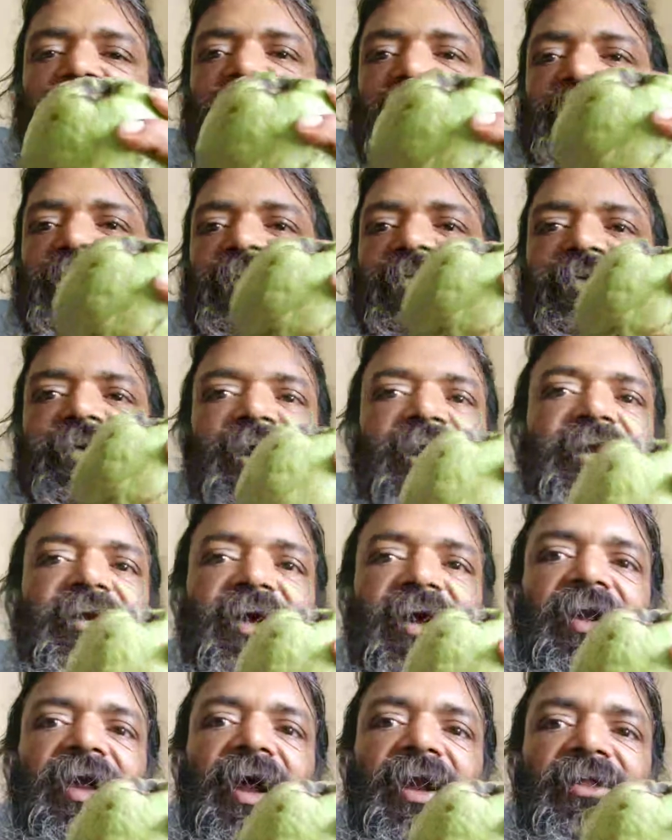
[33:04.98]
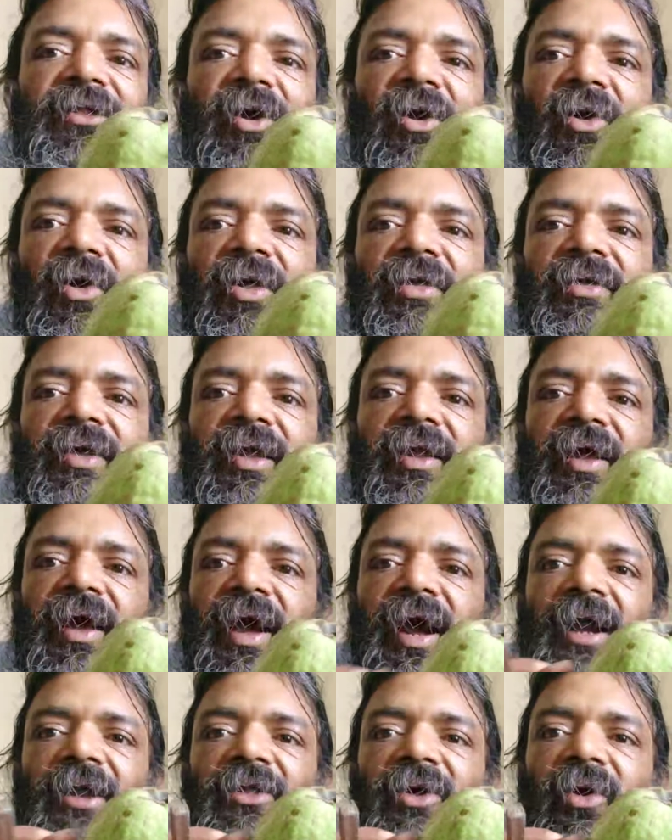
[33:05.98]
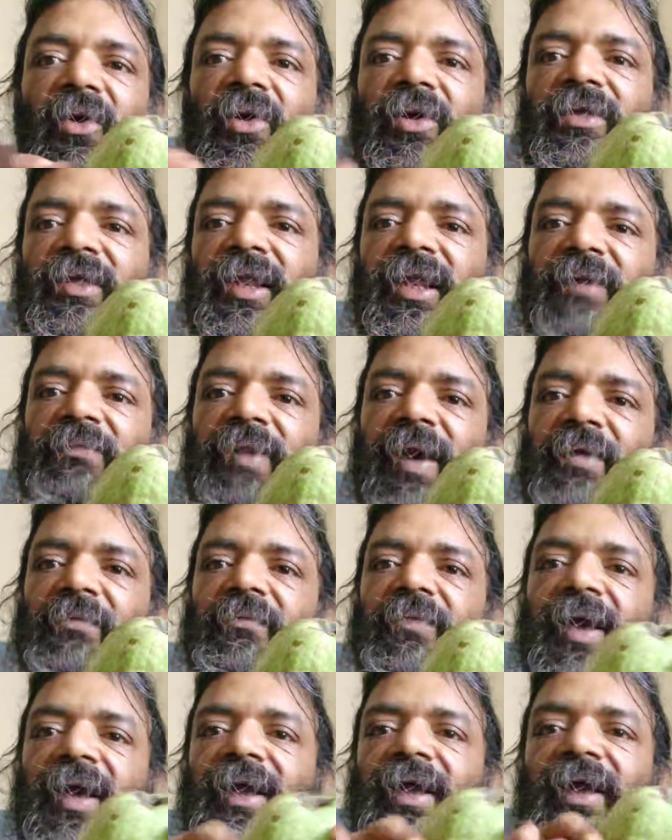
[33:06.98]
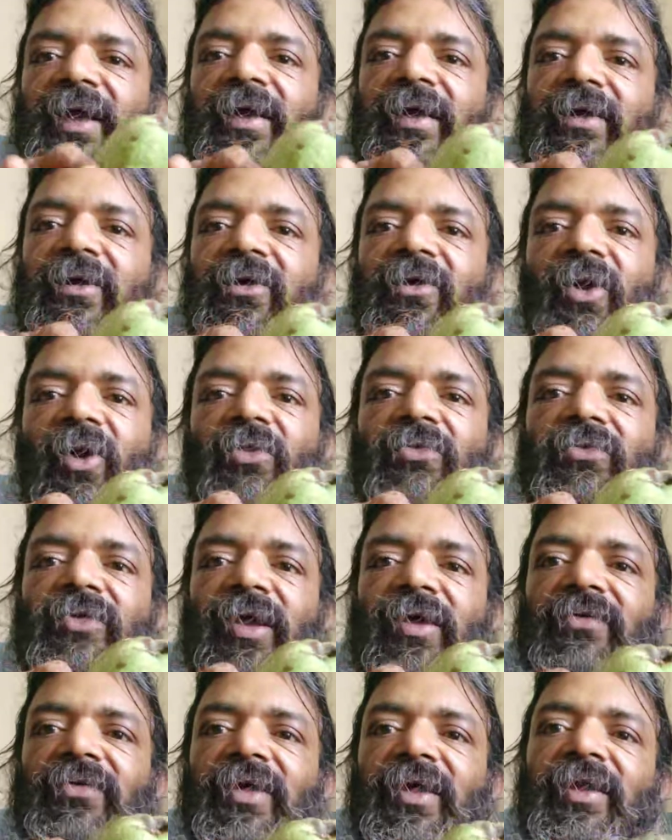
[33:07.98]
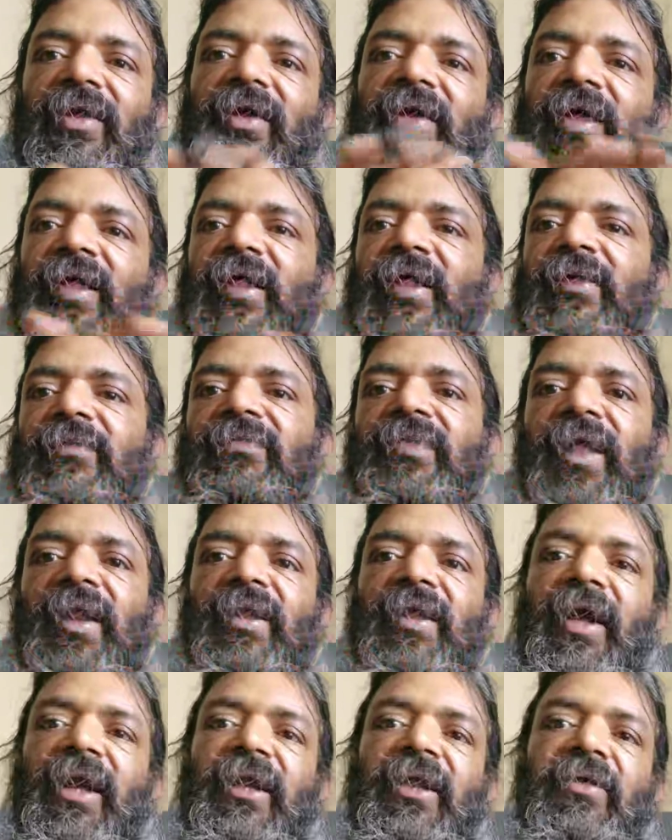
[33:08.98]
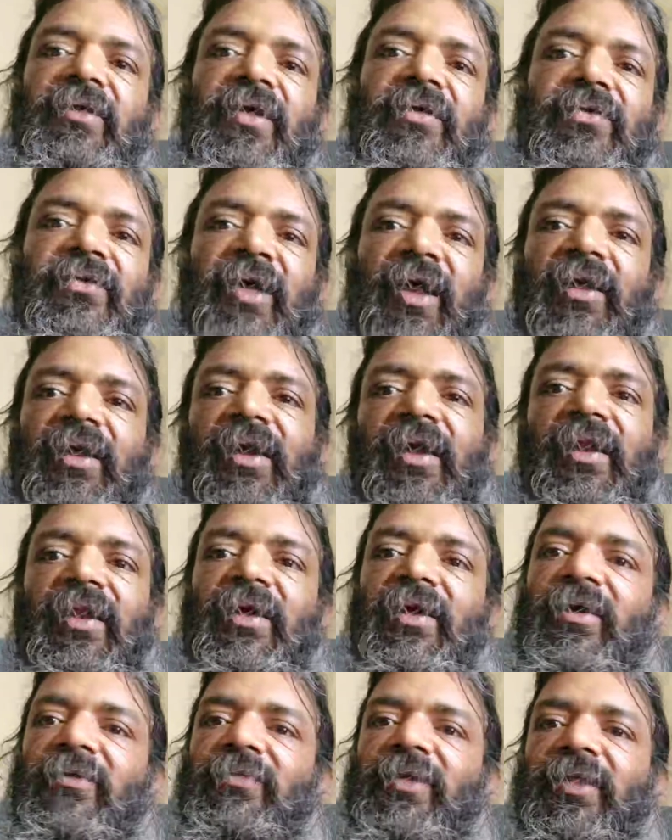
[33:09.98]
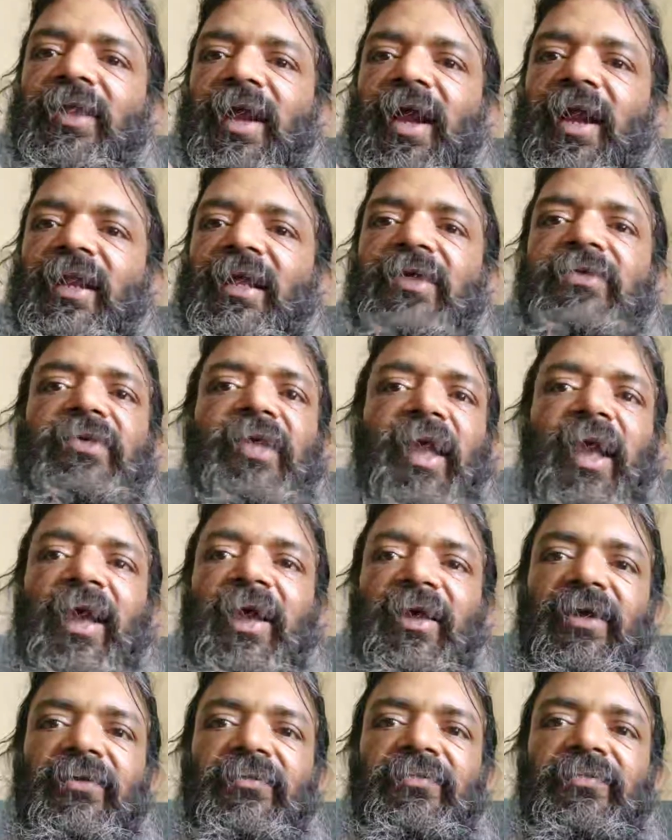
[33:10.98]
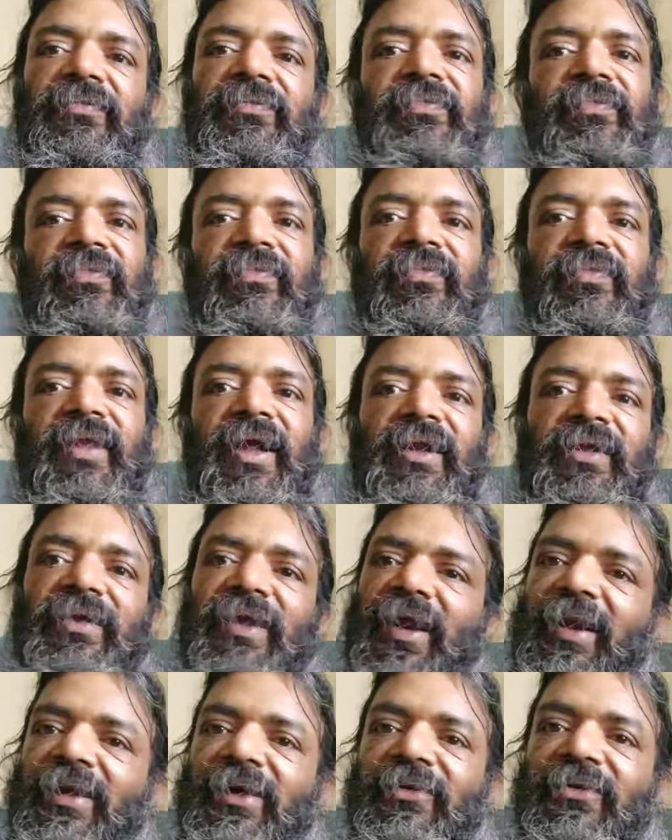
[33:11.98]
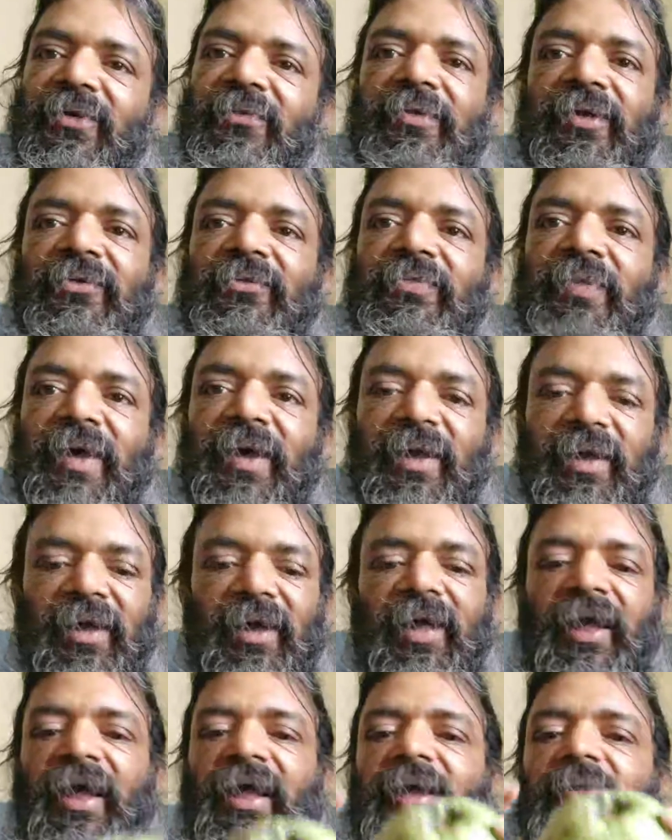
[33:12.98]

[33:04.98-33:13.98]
if this is centered at the origin, if I make a cross section, then it is a circle with radius a, that is radius of the sphere.